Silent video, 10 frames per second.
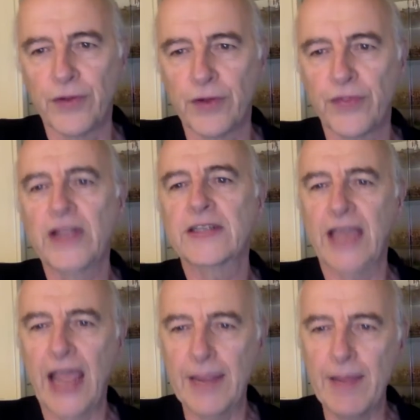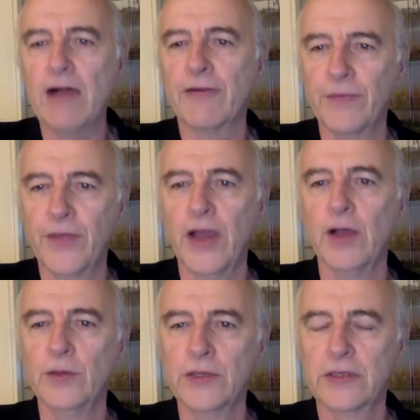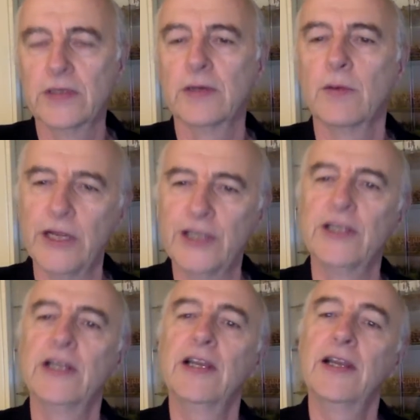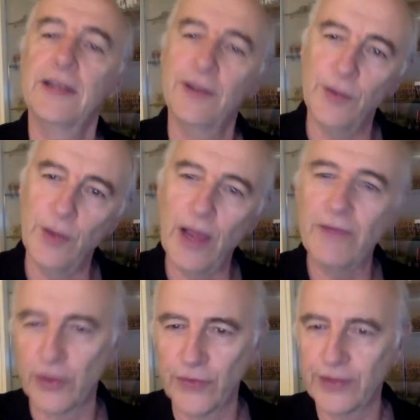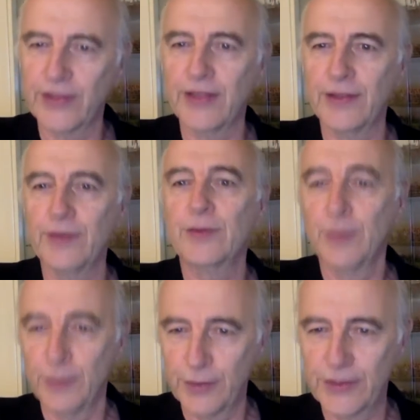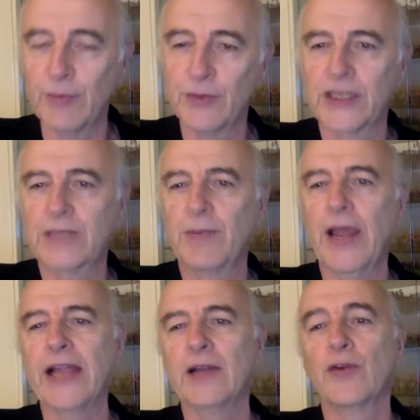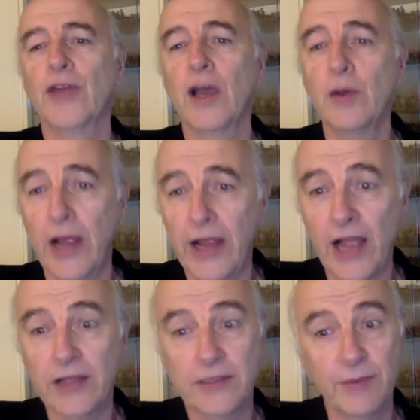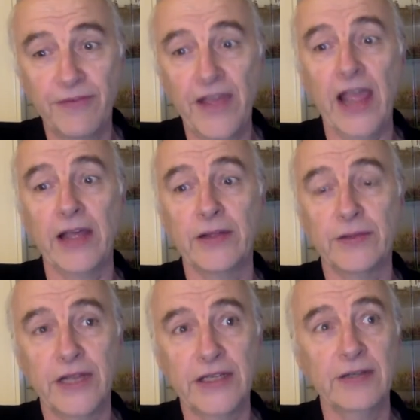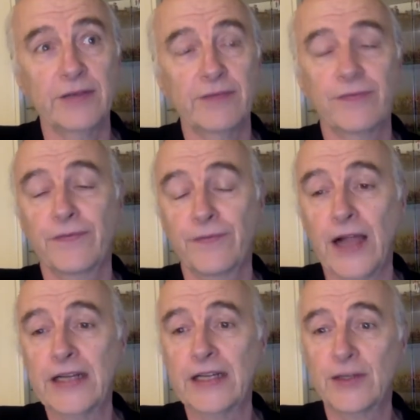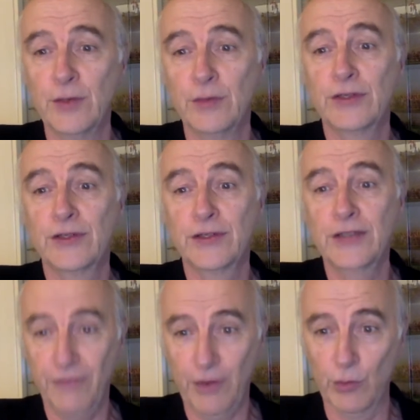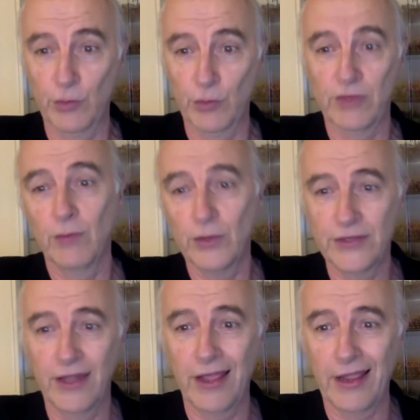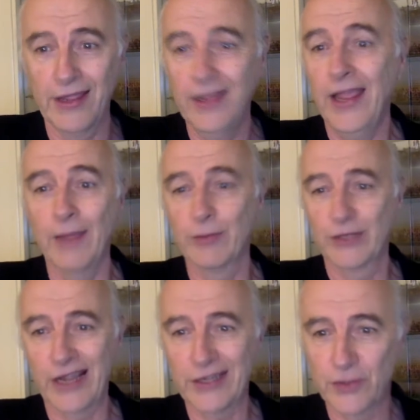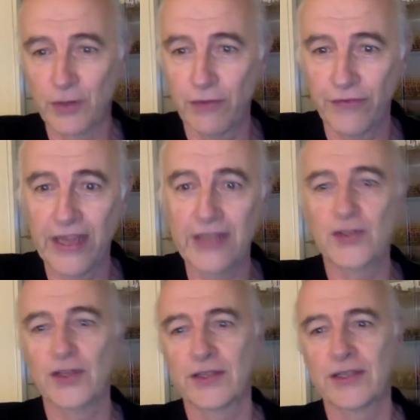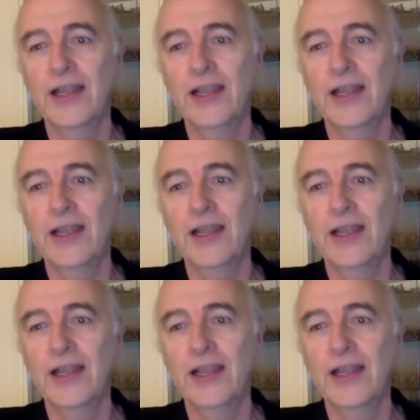are things that came out from those which you haven't got someone to explain, although, to be fair, they didn't find it too difficult. So it wasn't like it was catastrophic. It's just,